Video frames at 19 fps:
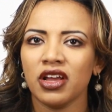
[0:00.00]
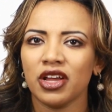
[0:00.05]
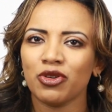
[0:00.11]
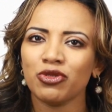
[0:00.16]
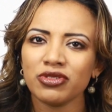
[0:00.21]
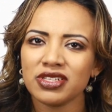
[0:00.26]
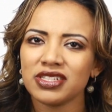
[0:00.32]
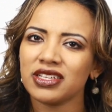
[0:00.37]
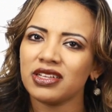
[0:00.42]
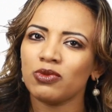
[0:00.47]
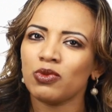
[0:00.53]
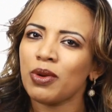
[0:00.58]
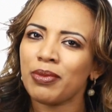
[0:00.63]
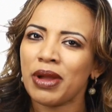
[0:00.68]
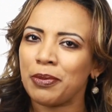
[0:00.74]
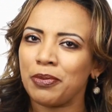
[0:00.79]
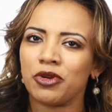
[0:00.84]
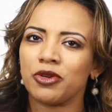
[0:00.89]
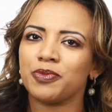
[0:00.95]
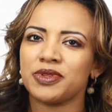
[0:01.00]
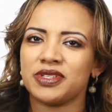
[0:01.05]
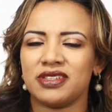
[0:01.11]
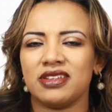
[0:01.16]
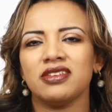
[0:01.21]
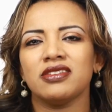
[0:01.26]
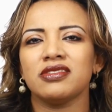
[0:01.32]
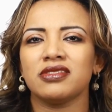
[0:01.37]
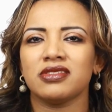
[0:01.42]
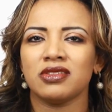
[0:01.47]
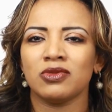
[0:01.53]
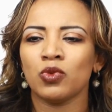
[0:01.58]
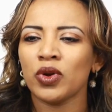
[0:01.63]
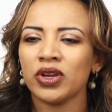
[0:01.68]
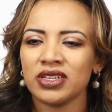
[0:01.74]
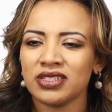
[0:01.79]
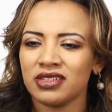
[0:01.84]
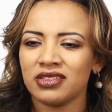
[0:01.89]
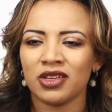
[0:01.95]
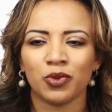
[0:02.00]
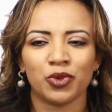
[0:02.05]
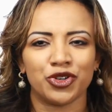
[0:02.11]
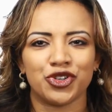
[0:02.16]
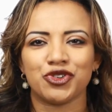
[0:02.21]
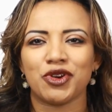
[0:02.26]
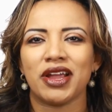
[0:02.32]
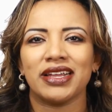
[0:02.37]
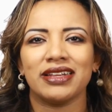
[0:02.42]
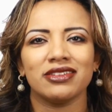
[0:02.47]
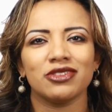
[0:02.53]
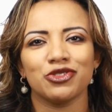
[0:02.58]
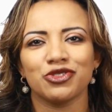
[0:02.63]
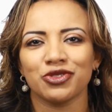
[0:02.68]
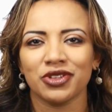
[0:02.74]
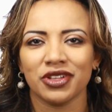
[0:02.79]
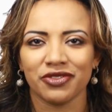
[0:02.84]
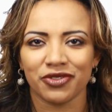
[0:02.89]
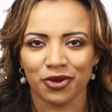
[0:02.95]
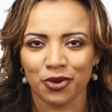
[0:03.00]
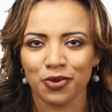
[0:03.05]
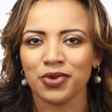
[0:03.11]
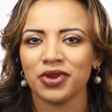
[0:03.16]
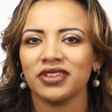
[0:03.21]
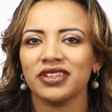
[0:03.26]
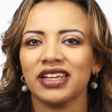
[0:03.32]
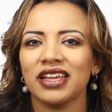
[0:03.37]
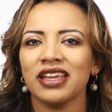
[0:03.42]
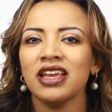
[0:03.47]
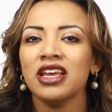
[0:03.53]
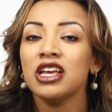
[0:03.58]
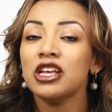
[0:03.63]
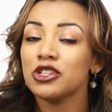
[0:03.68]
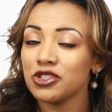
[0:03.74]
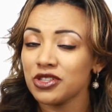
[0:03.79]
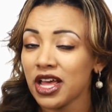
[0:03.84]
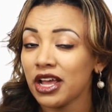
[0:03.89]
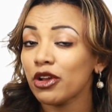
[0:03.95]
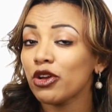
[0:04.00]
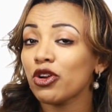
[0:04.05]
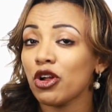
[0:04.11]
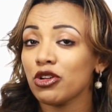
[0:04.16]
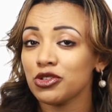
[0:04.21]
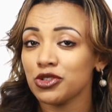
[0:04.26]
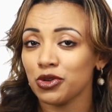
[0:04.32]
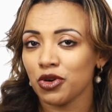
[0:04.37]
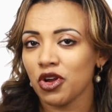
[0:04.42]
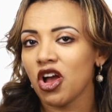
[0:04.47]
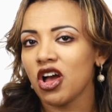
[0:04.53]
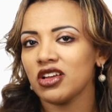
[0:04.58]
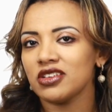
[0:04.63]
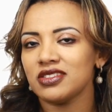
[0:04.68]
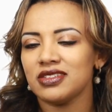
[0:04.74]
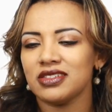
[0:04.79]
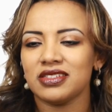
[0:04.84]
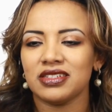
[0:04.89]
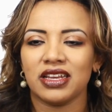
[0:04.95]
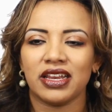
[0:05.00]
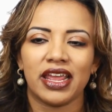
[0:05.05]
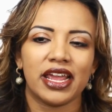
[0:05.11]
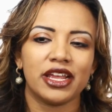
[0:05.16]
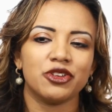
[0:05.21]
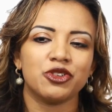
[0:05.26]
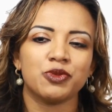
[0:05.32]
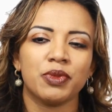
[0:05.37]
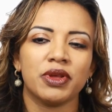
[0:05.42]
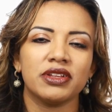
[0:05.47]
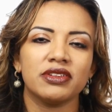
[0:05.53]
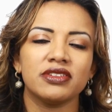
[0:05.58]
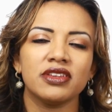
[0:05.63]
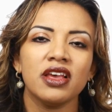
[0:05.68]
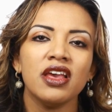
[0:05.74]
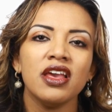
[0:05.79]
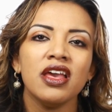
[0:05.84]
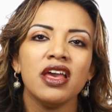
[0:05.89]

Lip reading: I don't see what my purpose is and what is it that we're trying to deliver really. So that could also cause disengagement.